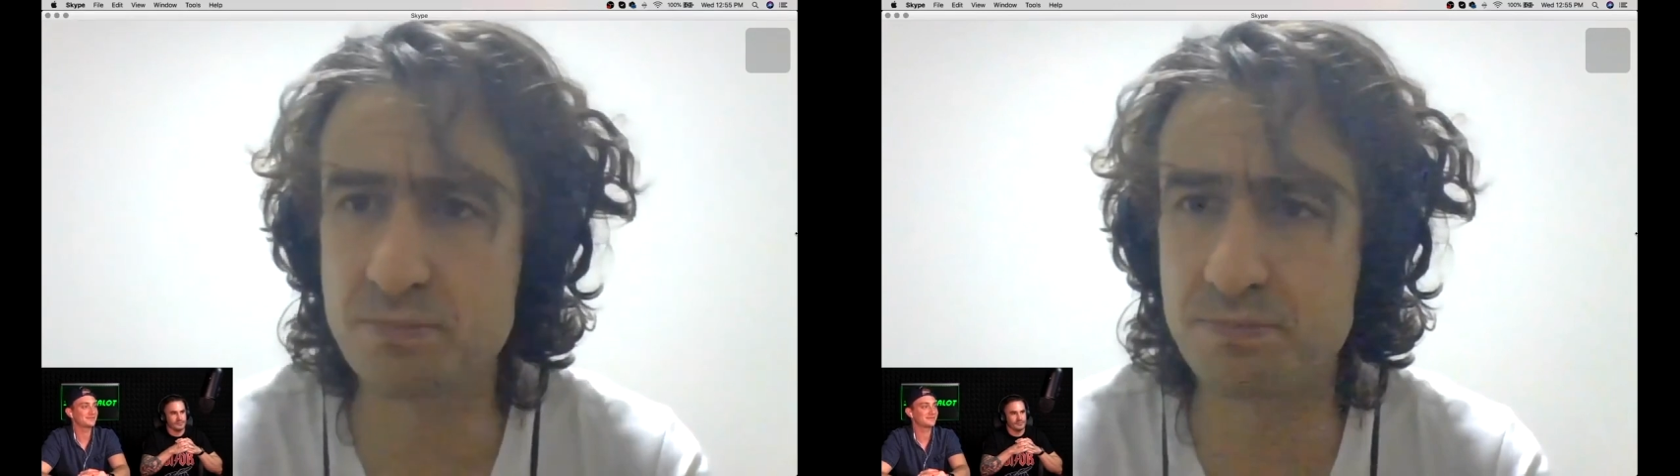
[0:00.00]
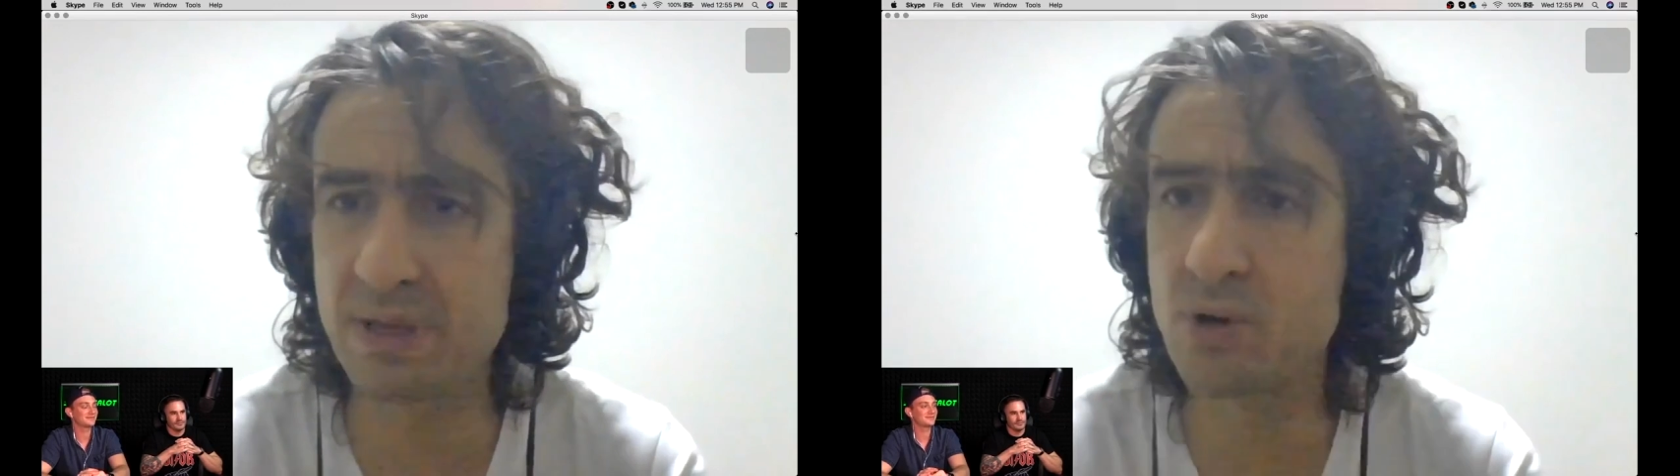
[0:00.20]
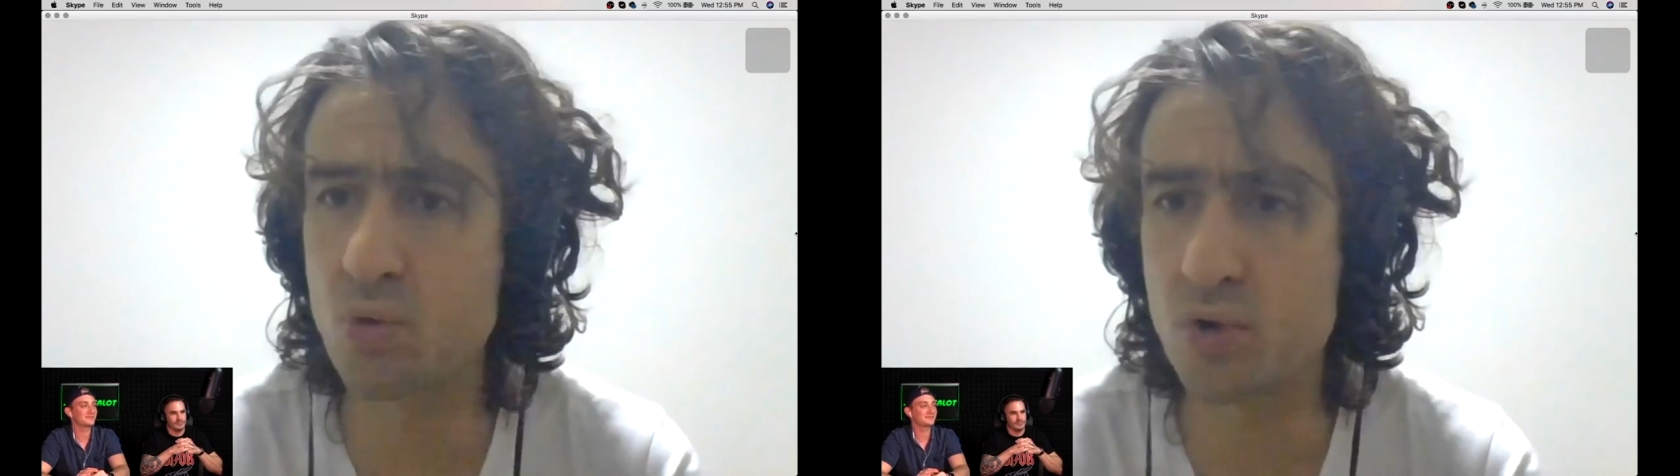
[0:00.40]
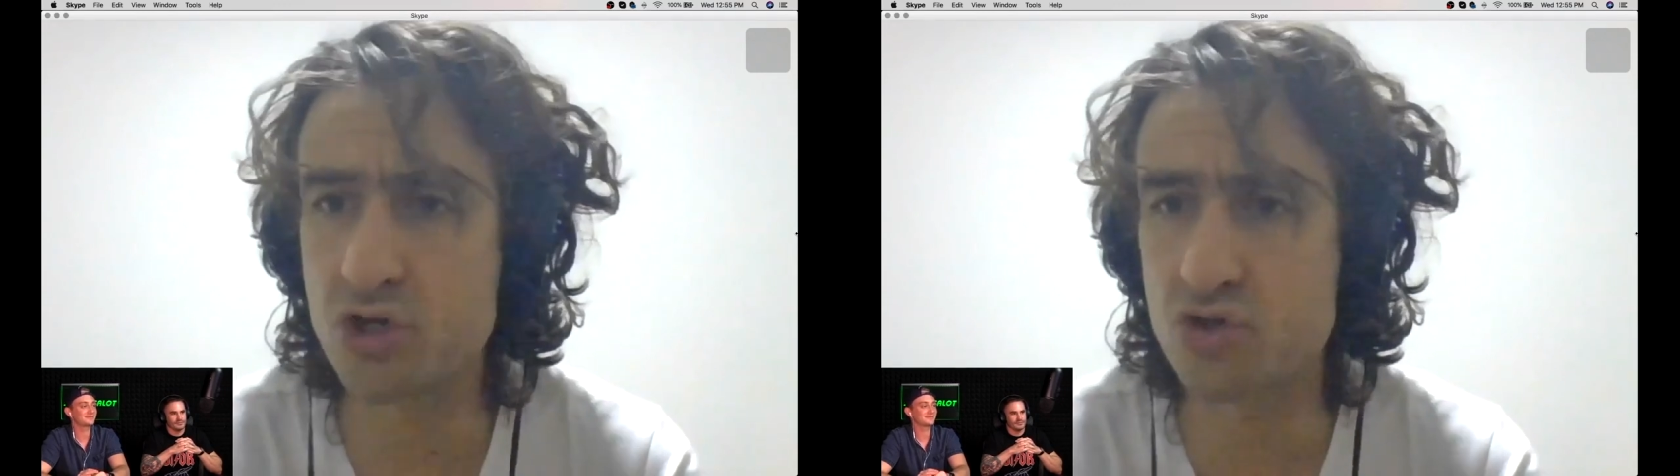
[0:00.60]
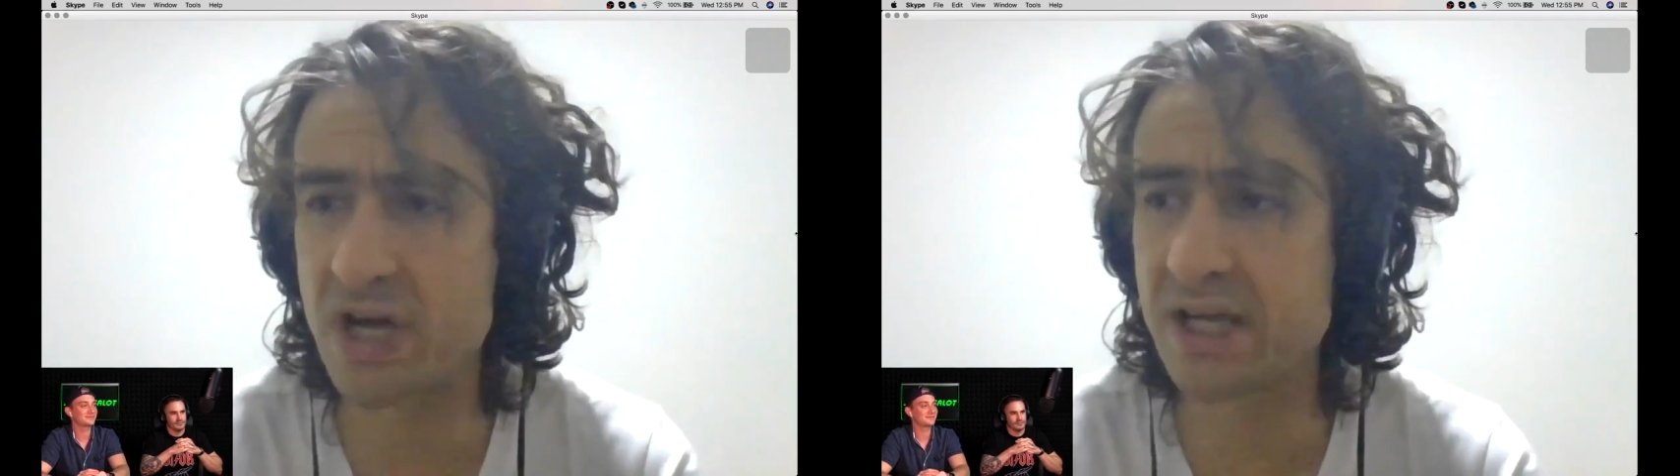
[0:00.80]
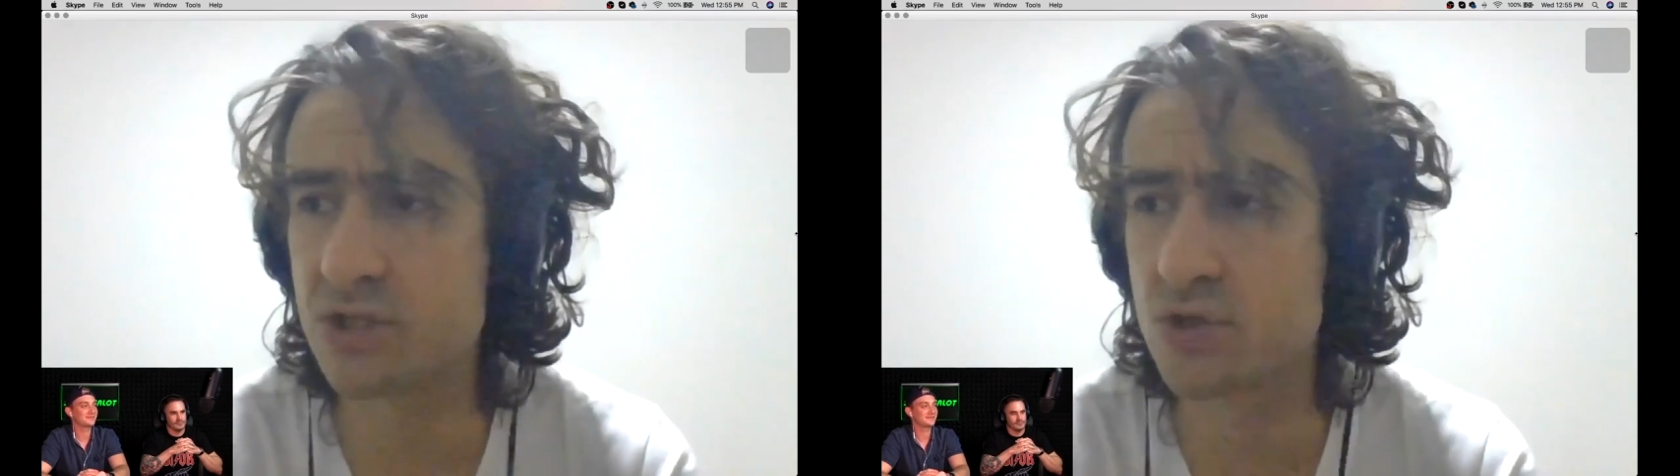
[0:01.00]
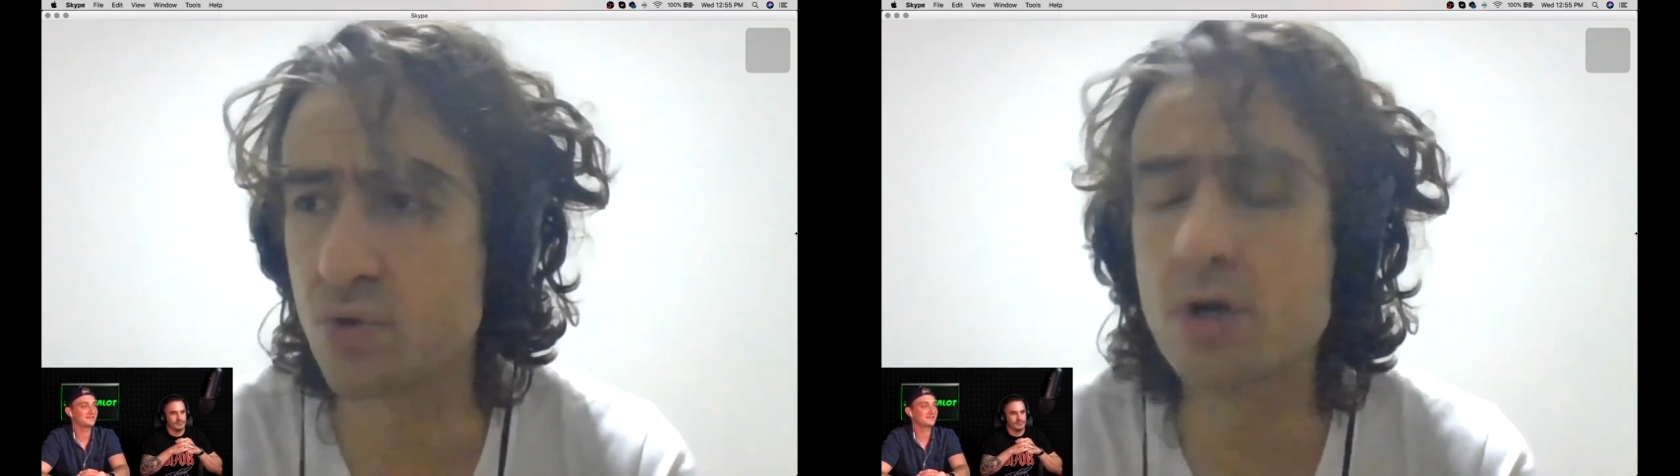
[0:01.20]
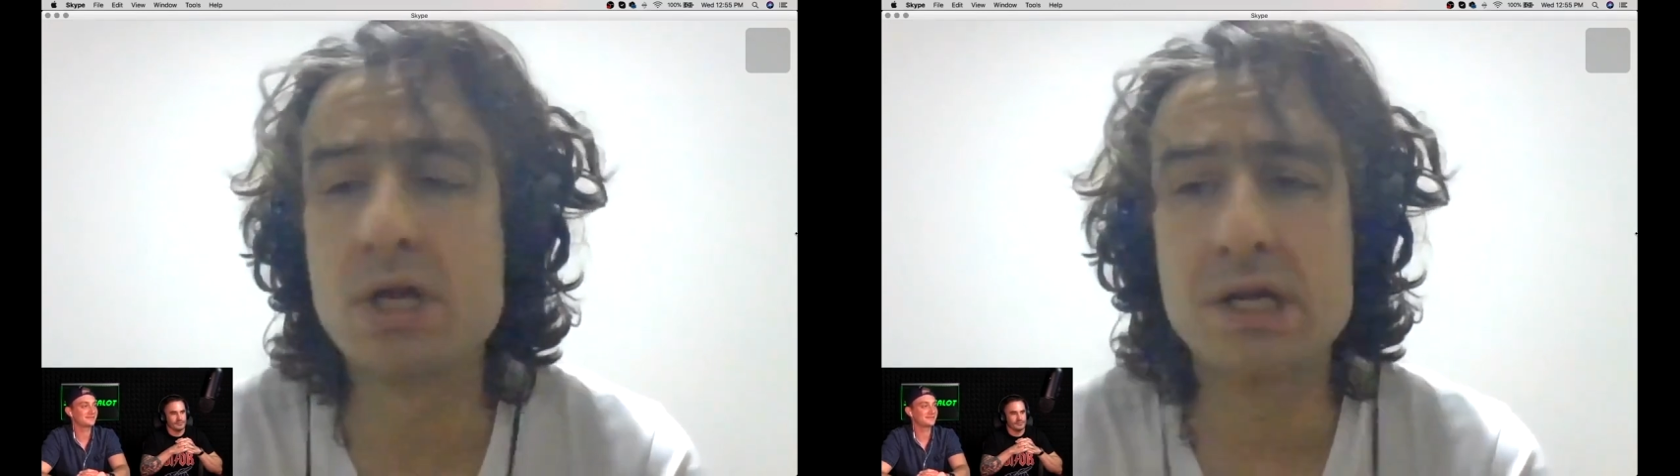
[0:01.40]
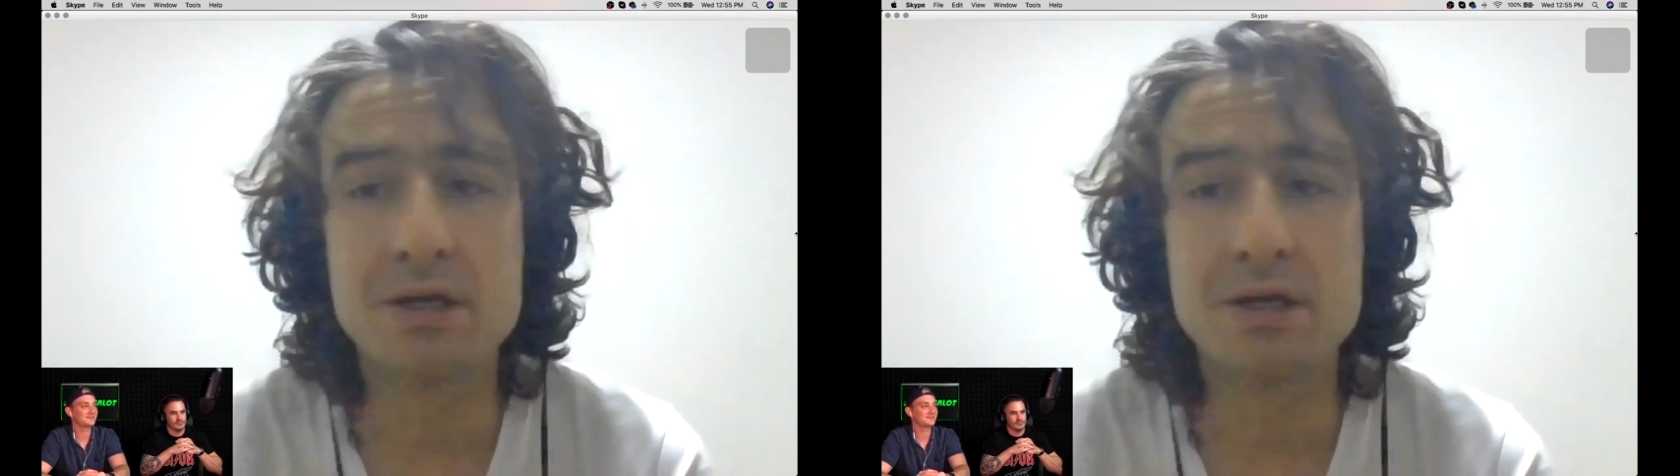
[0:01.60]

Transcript: people who are trying to